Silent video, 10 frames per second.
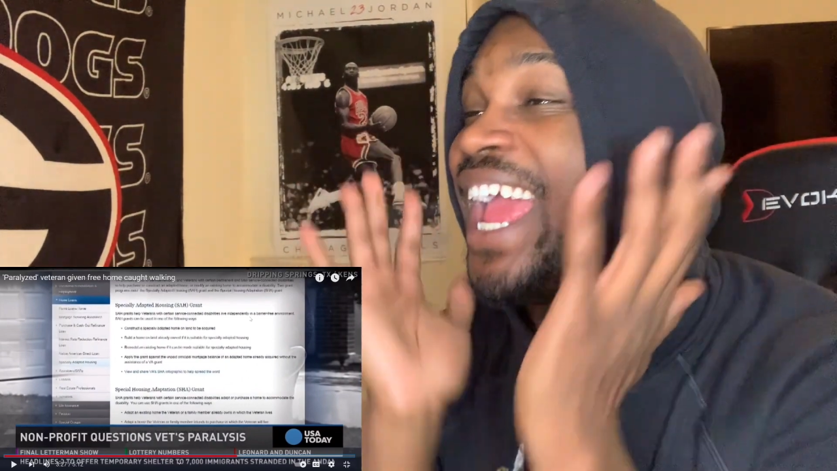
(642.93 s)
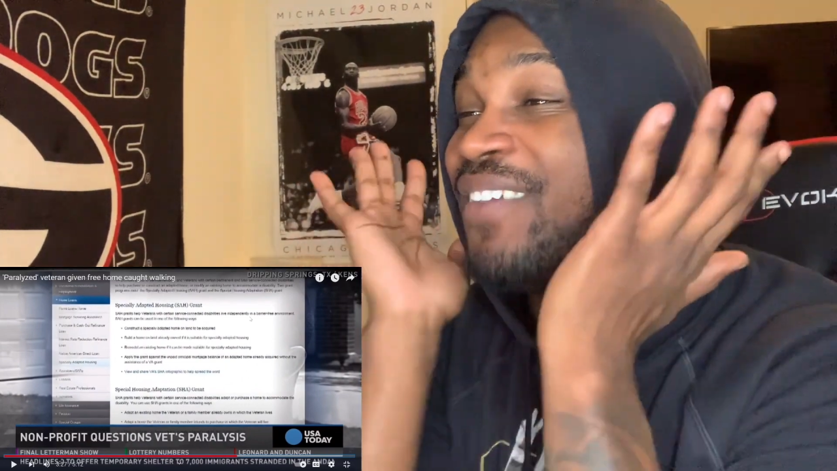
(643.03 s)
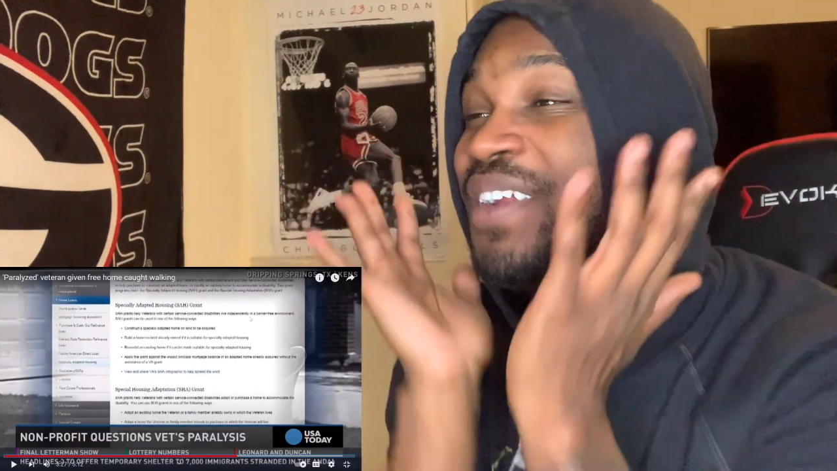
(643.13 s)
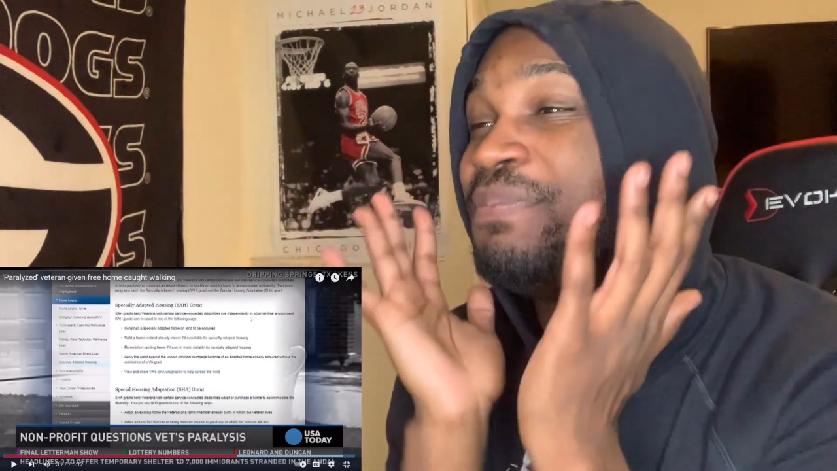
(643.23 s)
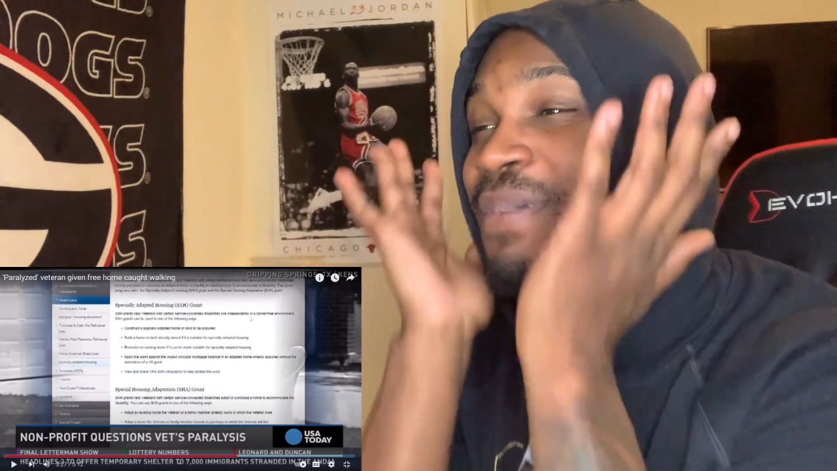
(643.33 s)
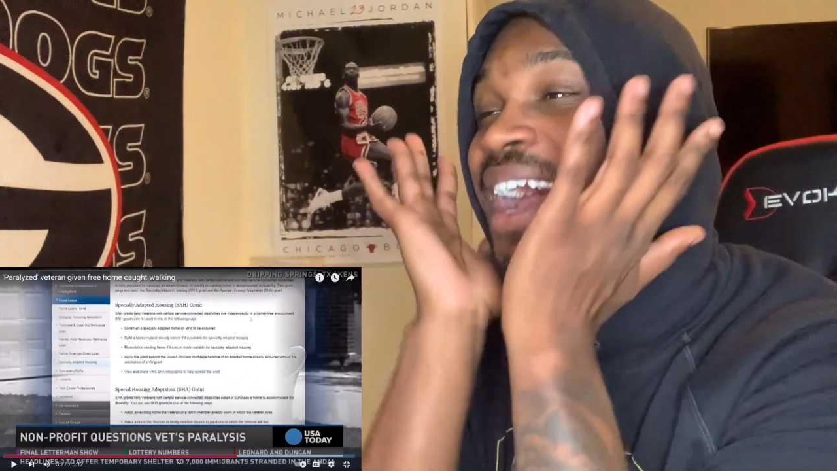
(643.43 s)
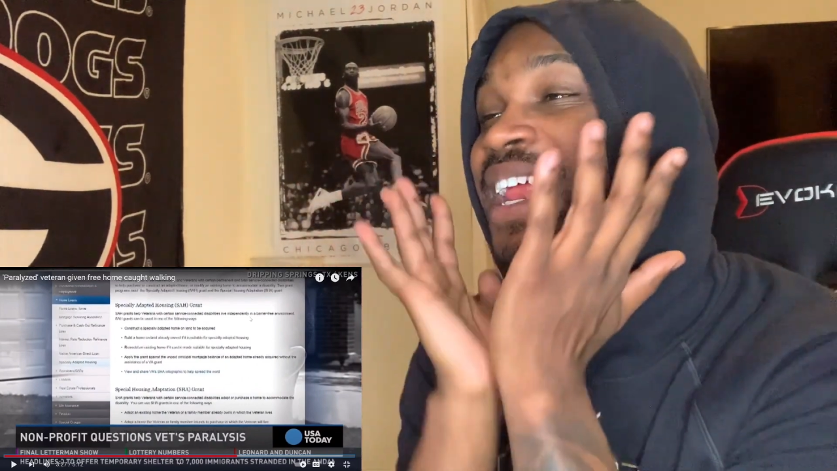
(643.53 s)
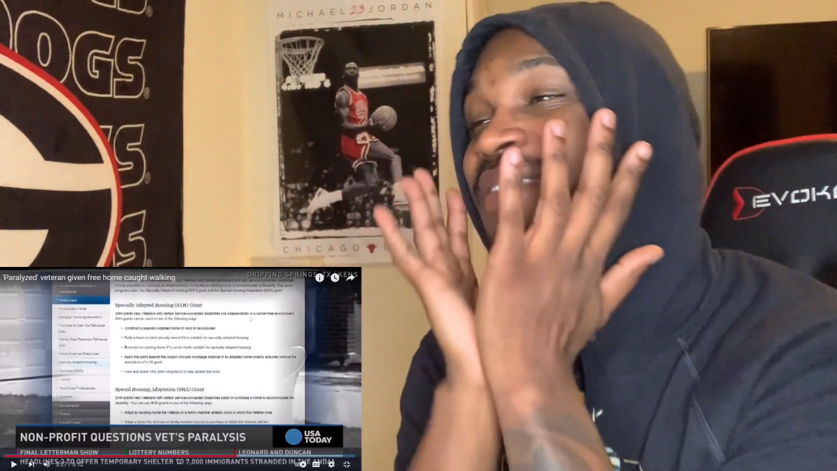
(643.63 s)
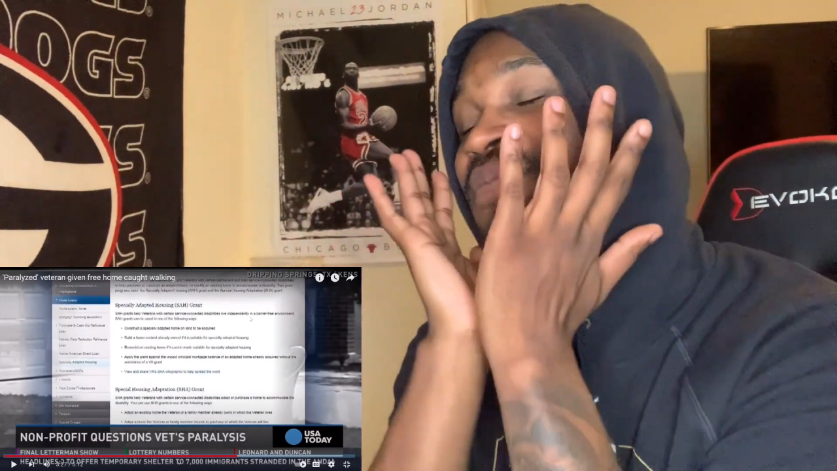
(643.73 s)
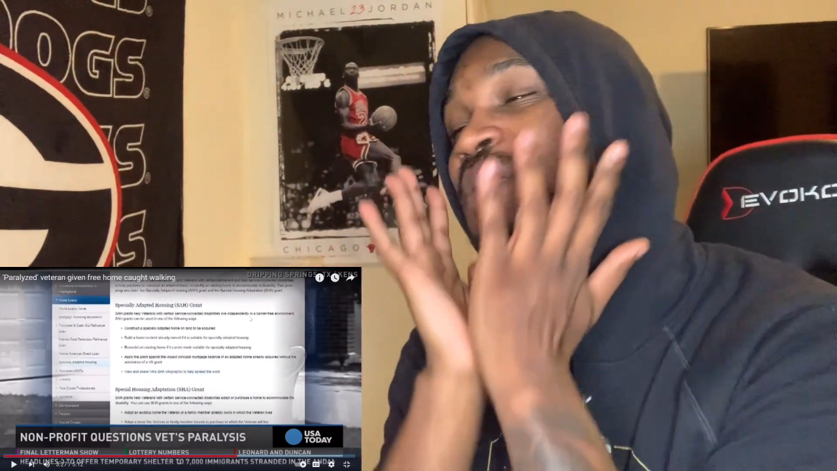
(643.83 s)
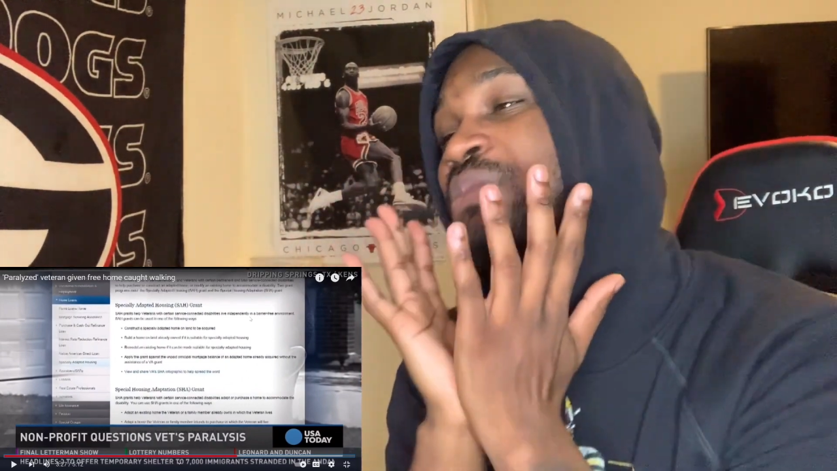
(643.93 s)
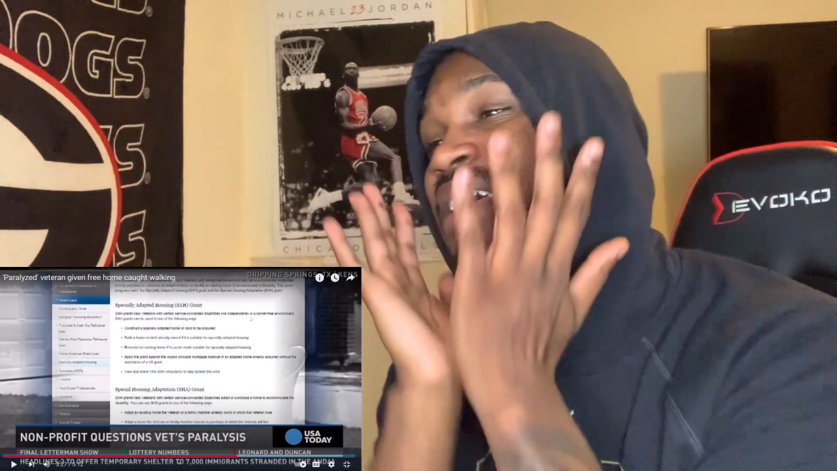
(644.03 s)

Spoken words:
everybody from the